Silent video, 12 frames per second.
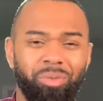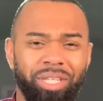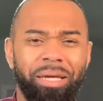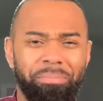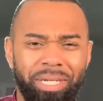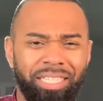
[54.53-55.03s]
What
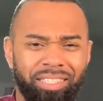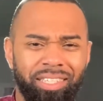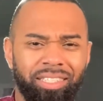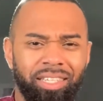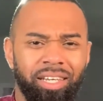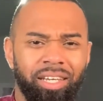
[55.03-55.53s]
that means
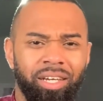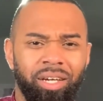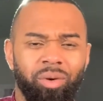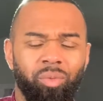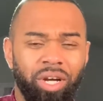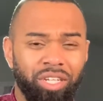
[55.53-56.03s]
is,
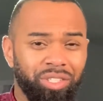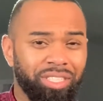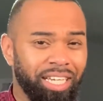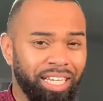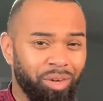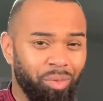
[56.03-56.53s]
while you're
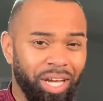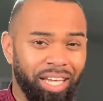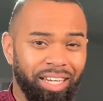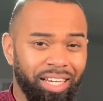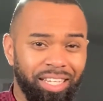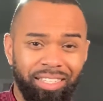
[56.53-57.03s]
staying awake
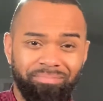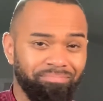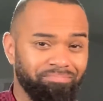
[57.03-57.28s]
at night,